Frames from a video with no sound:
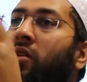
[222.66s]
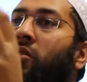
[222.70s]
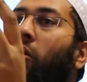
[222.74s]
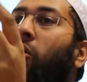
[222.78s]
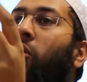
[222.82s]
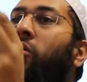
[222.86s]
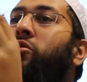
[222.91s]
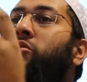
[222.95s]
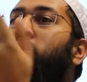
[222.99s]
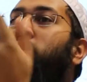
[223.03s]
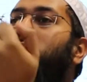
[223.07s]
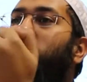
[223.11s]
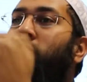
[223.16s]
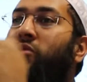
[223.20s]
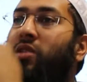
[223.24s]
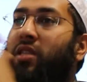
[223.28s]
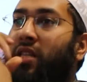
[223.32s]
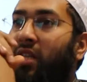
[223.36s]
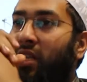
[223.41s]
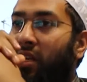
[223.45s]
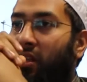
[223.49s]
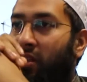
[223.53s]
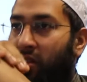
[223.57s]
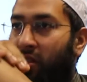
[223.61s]
or two
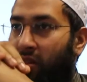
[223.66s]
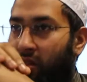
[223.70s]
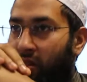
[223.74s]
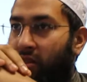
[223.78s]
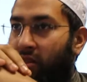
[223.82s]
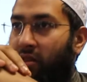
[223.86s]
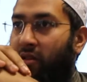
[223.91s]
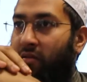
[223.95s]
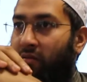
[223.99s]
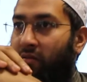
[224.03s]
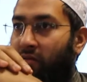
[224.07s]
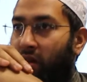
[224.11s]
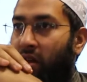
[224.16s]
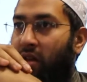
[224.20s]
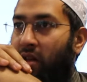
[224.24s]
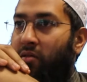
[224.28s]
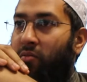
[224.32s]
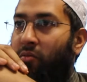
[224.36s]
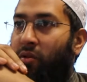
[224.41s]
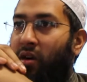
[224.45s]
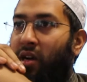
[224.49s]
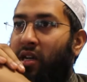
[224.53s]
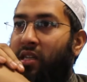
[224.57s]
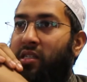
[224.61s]
teeth,
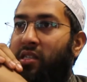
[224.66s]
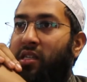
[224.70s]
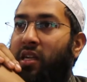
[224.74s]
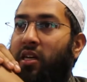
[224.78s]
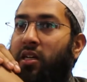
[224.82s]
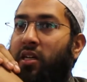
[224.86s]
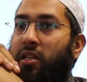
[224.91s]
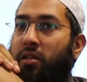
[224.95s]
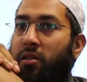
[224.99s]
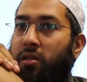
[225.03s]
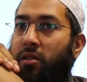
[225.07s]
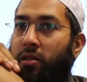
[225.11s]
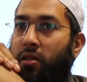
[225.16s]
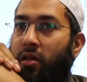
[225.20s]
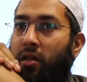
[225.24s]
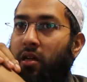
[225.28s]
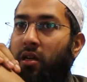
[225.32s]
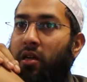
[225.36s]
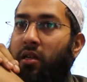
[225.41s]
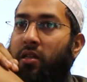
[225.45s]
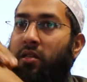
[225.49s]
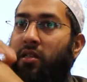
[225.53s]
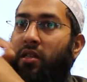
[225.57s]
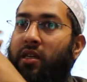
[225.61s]
right? Whereas
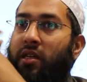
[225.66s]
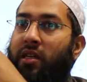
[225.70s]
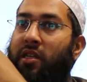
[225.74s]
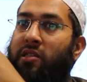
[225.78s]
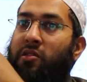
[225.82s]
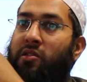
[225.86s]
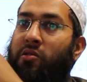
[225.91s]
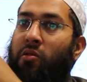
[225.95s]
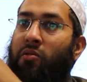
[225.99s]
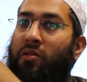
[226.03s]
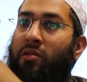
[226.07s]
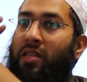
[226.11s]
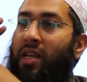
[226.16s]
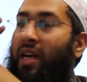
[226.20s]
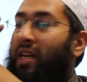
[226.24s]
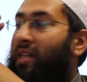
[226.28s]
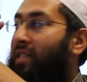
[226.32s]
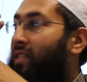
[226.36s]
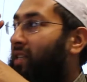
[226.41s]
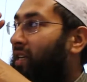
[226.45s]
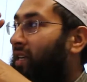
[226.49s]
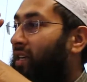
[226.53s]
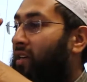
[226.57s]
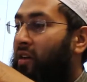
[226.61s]
daad is
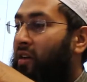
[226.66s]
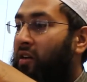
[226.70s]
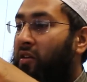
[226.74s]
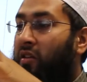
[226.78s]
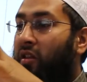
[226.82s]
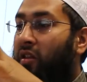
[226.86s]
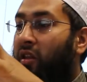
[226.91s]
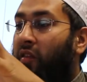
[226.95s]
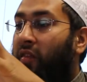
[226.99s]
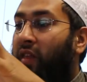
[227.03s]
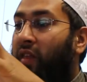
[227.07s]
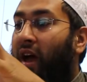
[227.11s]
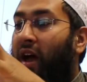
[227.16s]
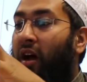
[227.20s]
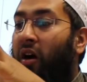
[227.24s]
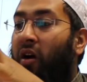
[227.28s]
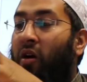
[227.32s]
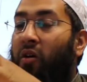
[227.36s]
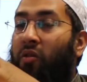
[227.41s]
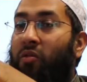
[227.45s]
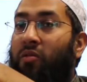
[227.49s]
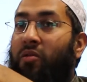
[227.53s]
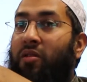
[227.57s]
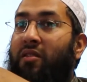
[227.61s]
contacting that
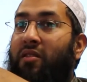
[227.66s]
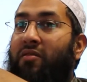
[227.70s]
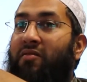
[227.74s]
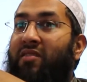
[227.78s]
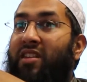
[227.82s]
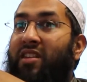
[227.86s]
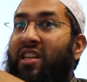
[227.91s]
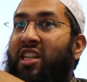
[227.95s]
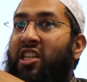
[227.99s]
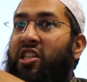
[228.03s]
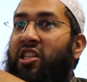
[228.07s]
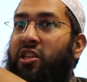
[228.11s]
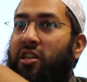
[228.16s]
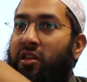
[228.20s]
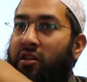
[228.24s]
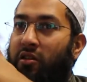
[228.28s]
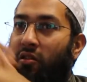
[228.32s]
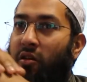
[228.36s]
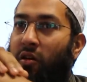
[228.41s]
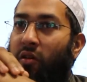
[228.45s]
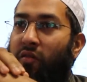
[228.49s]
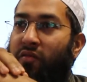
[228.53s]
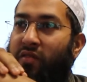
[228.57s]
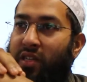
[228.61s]
whole region
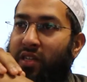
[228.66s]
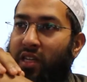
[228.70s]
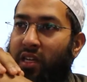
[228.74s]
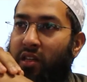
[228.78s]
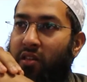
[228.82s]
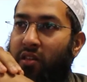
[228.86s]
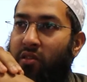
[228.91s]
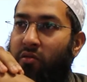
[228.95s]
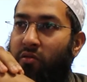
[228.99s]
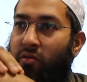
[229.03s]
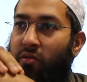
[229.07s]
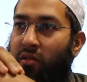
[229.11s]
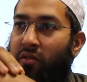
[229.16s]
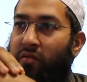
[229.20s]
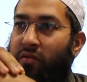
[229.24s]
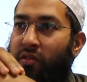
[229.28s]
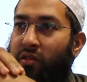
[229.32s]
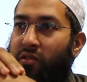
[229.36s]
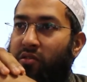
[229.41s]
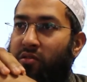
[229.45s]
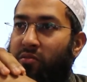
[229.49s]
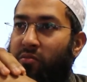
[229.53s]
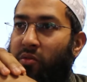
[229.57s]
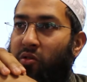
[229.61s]
of teeth, all of
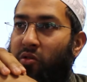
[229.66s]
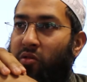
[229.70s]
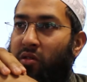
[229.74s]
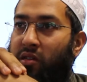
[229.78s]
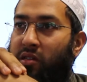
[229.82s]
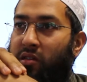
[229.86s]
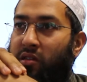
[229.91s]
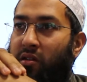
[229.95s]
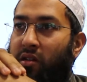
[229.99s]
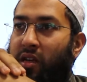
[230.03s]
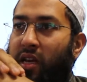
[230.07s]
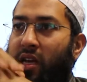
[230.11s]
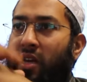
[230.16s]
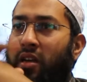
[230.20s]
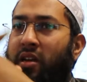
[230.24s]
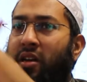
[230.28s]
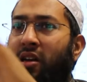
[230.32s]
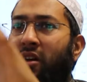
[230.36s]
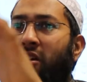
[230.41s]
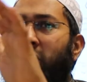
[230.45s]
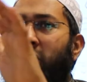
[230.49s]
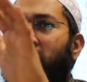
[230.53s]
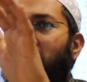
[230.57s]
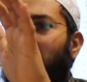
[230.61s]
those molars, okay?
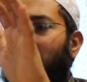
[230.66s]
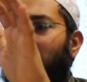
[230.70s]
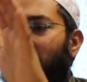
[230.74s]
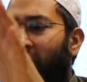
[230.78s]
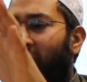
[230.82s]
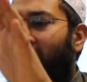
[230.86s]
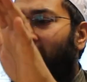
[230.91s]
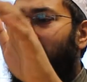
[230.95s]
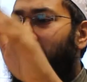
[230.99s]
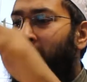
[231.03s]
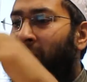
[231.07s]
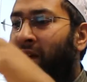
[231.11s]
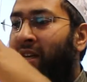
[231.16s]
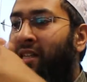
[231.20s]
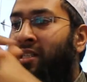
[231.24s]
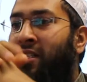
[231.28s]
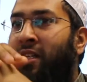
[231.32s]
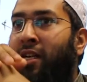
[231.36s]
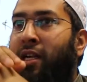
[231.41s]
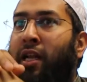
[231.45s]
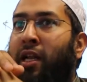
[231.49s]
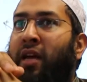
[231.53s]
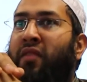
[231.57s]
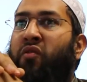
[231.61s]
So on a very
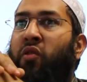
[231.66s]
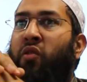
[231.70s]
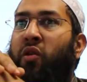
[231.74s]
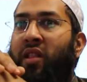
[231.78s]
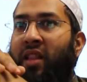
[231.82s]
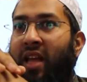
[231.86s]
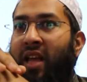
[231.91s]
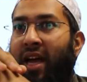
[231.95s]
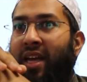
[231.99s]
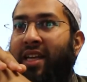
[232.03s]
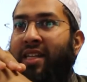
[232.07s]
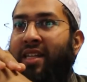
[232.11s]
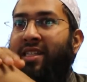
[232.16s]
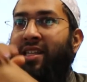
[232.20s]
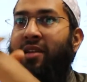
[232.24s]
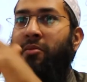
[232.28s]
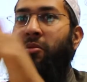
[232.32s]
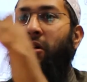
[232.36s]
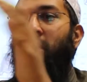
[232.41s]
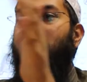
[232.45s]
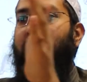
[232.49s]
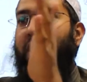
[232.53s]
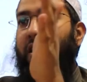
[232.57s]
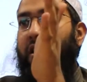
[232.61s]
basic level, that is the
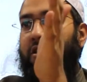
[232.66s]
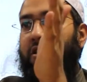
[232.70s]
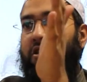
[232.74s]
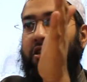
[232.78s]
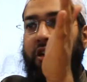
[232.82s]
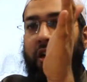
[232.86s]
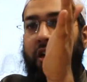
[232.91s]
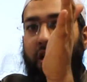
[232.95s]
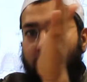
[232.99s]
makhraj,